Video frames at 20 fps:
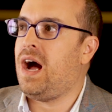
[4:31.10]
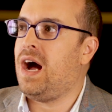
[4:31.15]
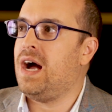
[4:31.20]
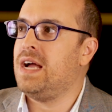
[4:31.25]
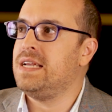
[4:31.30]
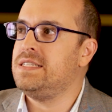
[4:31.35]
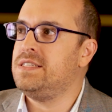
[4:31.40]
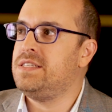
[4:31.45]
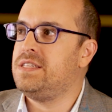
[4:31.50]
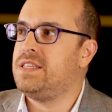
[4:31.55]

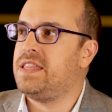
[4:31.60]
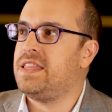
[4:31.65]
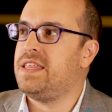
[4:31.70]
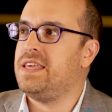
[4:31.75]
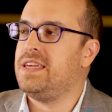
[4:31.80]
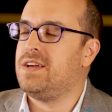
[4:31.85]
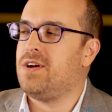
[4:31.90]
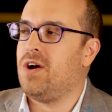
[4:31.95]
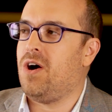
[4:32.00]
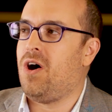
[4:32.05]
I
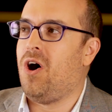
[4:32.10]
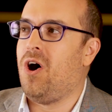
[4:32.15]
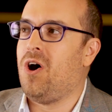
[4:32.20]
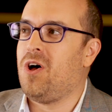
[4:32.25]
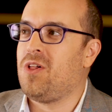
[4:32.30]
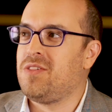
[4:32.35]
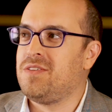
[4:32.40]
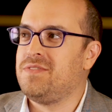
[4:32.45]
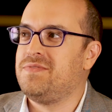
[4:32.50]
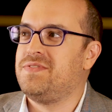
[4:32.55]
think
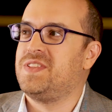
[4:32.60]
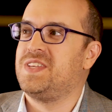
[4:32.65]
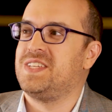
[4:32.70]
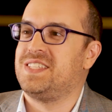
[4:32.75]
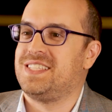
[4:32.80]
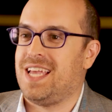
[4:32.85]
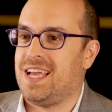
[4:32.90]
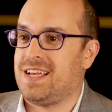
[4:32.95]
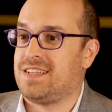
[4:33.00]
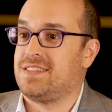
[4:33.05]
all of the
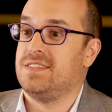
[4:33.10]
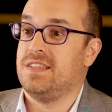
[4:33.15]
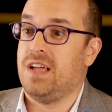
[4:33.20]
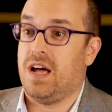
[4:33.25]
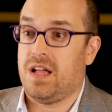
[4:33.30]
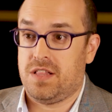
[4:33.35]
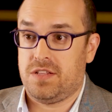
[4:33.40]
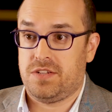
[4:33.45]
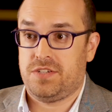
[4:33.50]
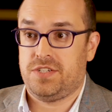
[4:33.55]

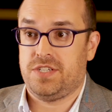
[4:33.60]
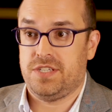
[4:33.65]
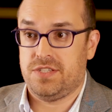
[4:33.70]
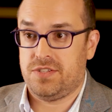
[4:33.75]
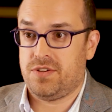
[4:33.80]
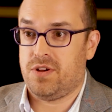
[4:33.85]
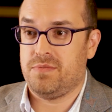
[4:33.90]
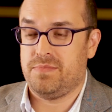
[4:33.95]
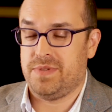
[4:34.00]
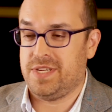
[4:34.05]
technologies
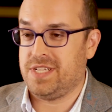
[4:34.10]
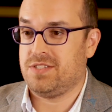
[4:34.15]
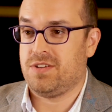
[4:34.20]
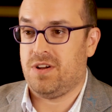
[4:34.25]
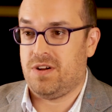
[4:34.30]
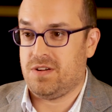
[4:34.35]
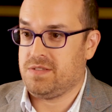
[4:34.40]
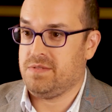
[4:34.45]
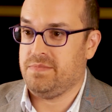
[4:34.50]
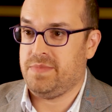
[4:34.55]
are being
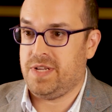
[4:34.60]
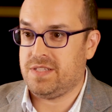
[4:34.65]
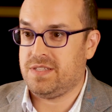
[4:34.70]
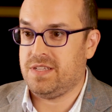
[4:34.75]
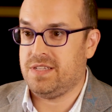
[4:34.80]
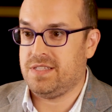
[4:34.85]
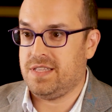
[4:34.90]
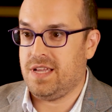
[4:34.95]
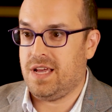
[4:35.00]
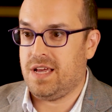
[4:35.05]
talked about
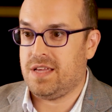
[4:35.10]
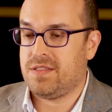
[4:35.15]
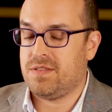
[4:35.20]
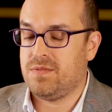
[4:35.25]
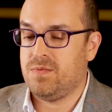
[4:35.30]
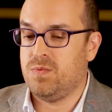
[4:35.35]
to death.